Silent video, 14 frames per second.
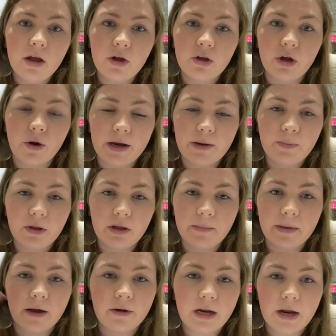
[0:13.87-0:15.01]
Go ahead and pull him
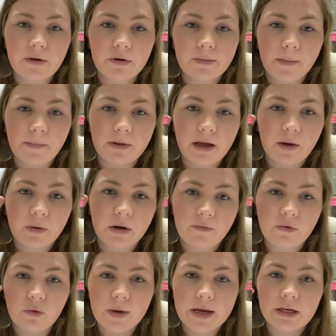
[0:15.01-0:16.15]
out, and remember that
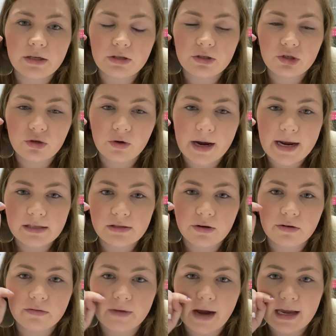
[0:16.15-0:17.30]
whenever we trace
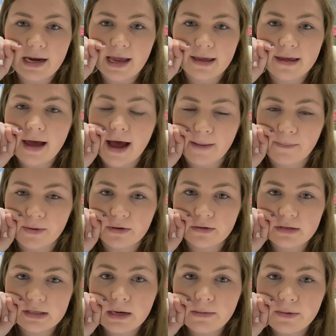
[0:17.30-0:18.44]
or write a capital
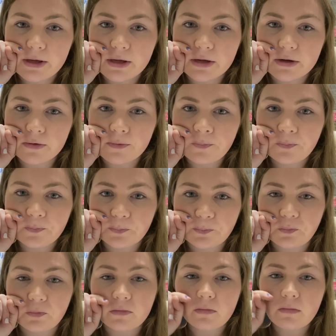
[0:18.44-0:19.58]
W,
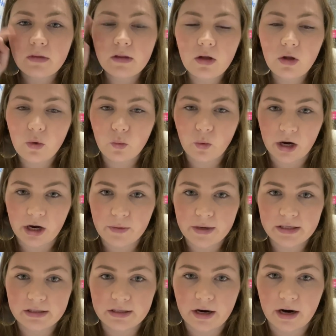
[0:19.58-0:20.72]
where do we
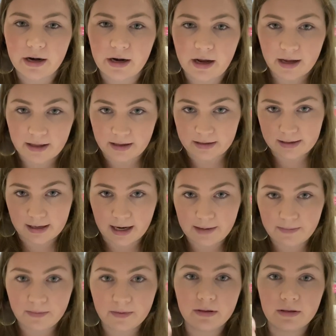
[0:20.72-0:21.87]
start? At the
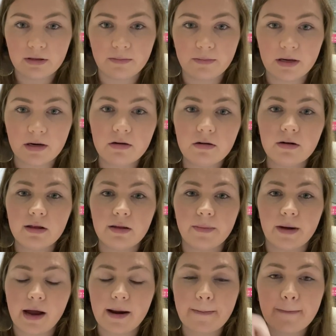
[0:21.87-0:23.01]
top, the middle, or the
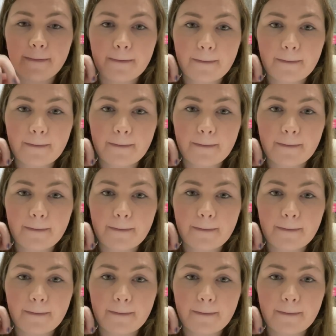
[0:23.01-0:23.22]
bottom?